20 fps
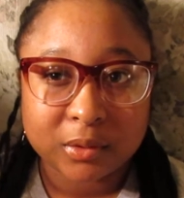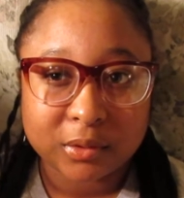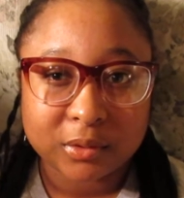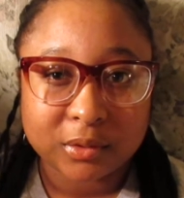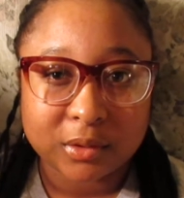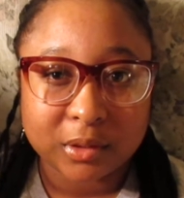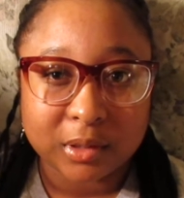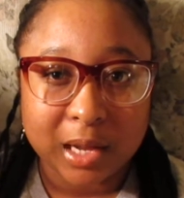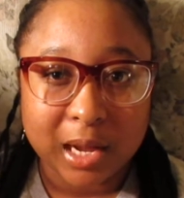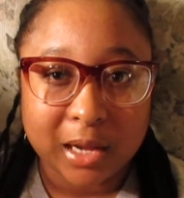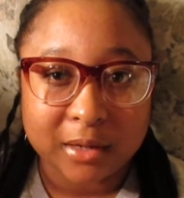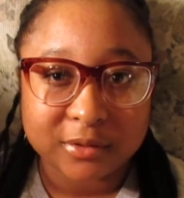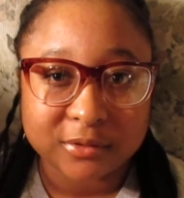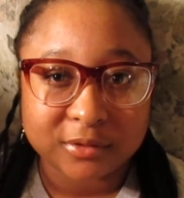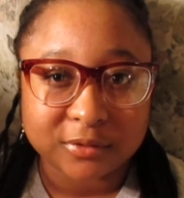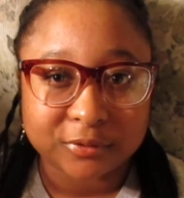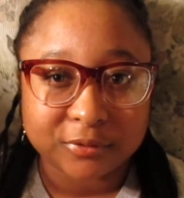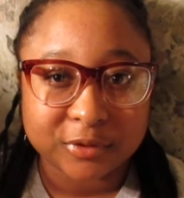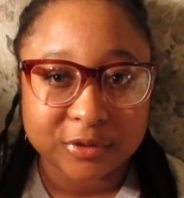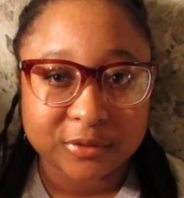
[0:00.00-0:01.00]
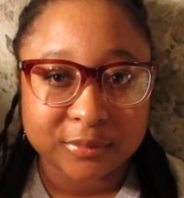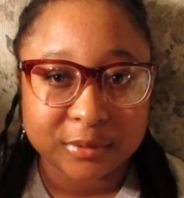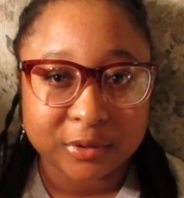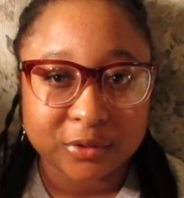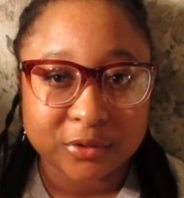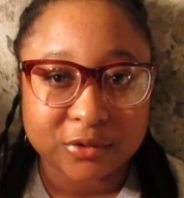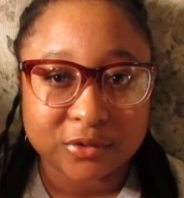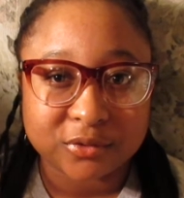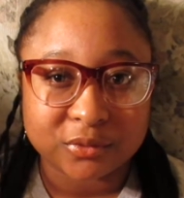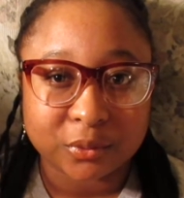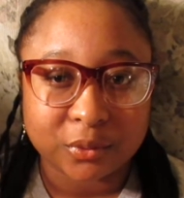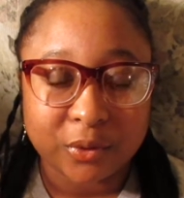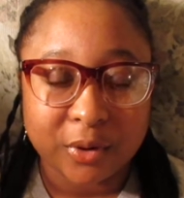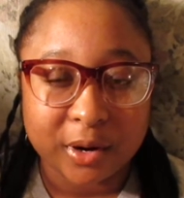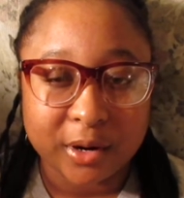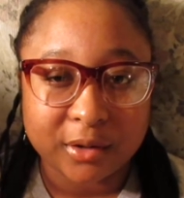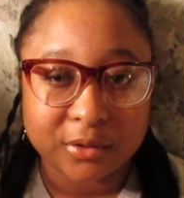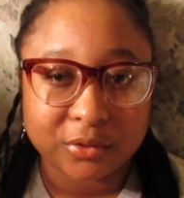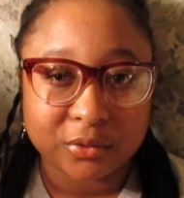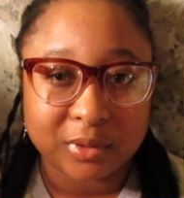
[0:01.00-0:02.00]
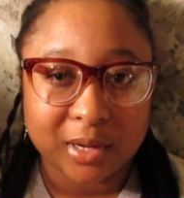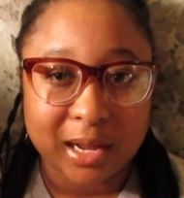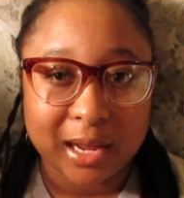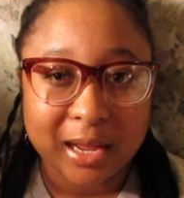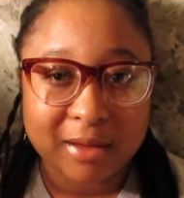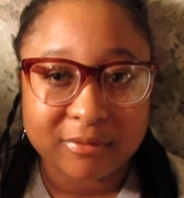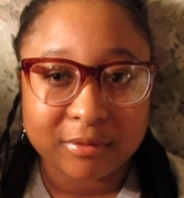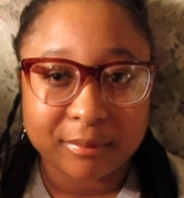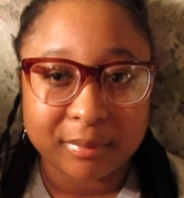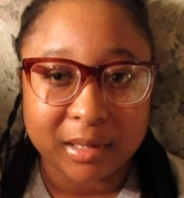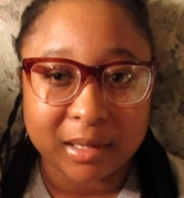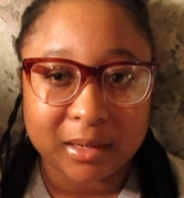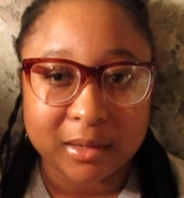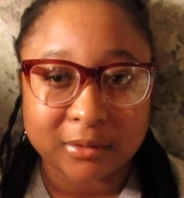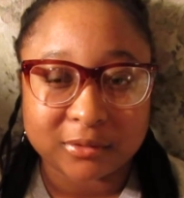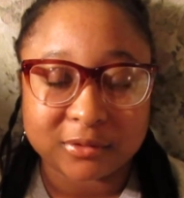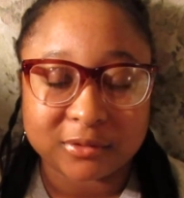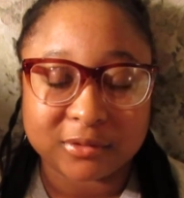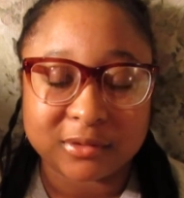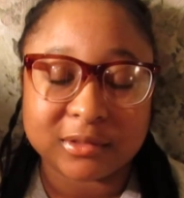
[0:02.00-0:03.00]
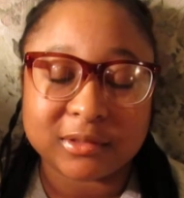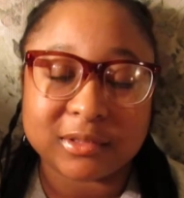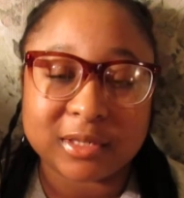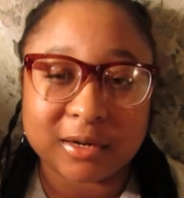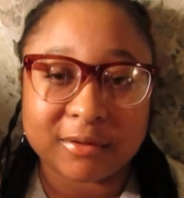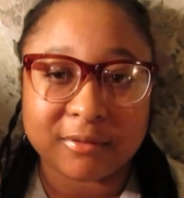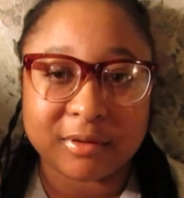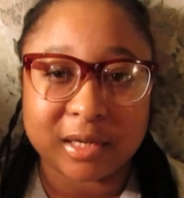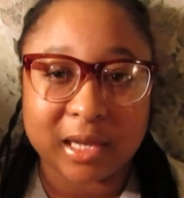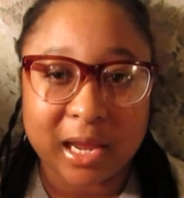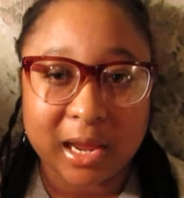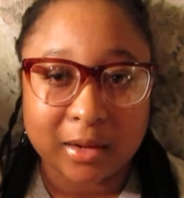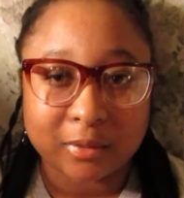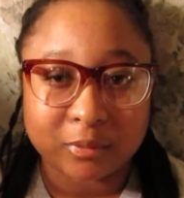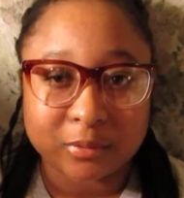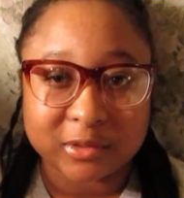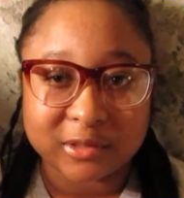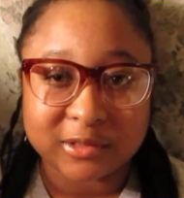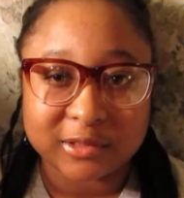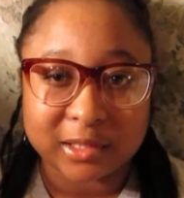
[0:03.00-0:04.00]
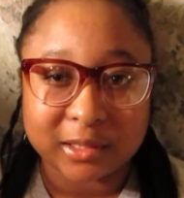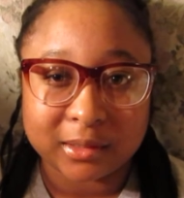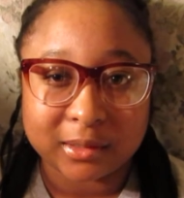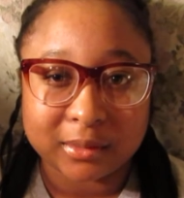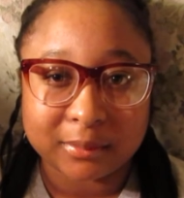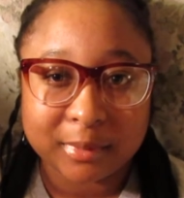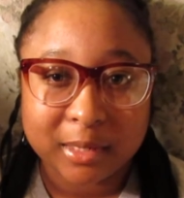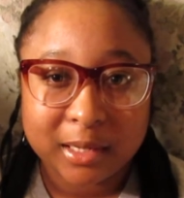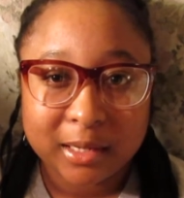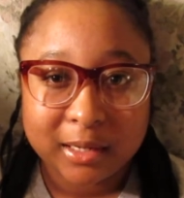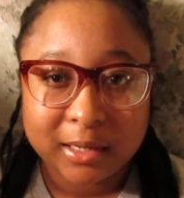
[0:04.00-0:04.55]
the honors enrichment course required you to have a blog, so since I already had one set up,